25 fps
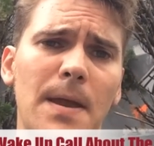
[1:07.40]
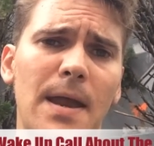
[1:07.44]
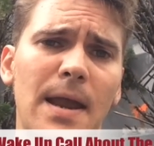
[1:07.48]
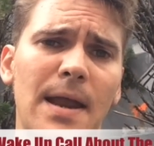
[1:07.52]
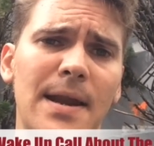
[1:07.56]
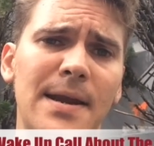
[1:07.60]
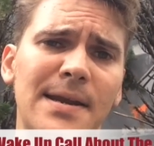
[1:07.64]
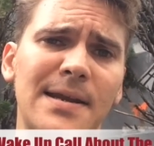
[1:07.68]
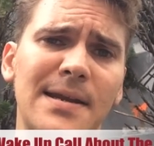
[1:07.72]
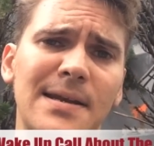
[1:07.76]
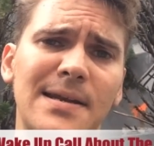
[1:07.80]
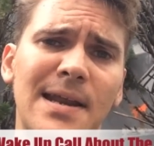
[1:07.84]

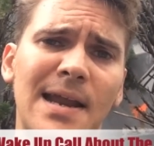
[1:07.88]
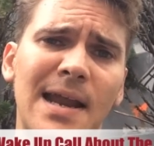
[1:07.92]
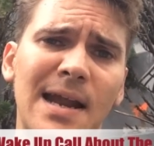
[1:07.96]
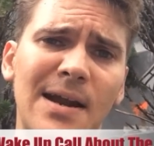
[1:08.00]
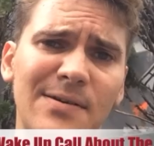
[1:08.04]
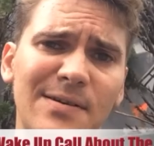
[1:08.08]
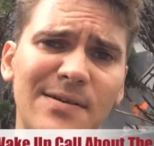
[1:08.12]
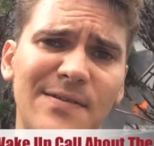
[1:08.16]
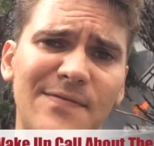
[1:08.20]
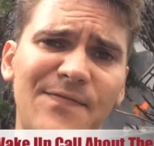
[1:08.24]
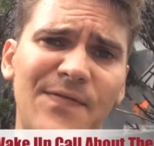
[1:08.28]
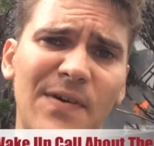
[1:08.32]
and the
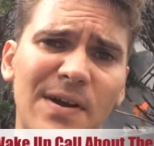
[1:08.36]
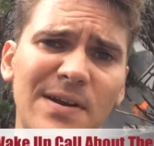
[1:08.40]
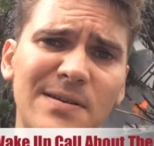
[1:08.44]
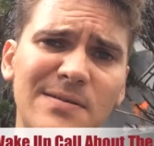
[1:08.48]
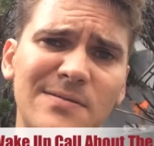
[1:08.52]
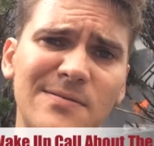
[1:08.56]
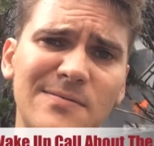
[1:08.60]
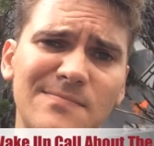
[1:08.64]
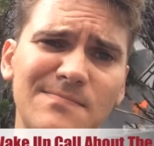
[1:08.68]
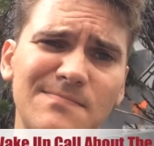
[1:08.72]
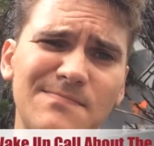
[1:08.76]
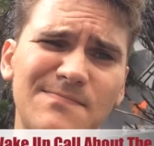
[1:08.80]
inherent
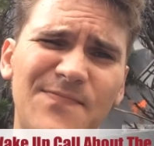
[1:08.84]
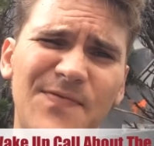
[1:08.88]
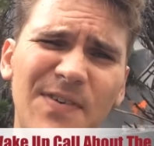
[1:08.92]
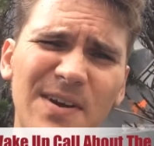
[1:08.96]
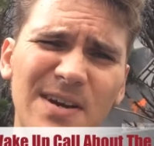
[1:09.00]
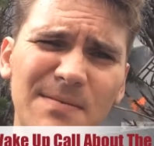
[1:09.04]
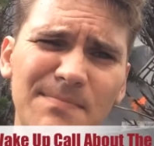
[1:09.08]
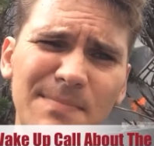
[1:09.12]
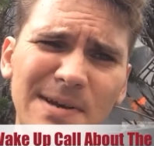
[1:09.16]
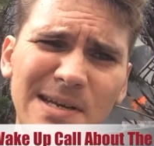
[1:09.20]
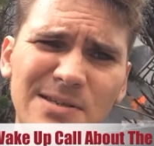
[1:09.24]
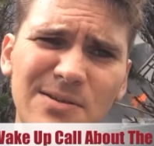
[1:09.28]

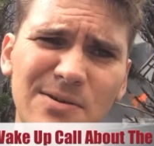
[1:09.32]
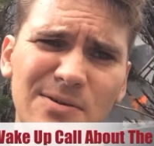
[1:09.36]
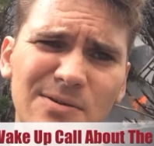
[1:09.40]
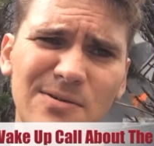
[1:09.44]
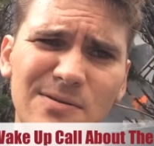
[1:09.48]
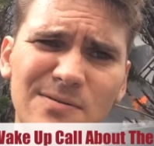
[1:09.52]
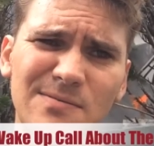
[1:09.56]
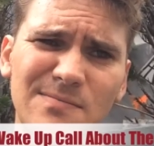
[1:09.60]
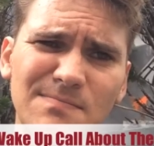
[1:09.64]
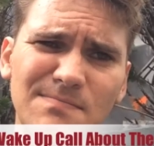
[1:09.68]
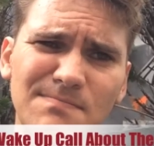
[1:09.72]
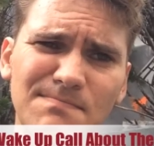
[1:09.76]

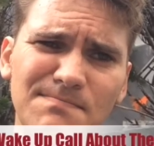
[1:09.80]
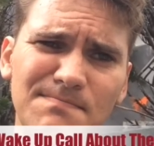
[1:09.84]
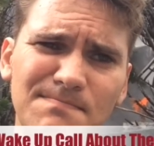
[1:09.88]
fundamental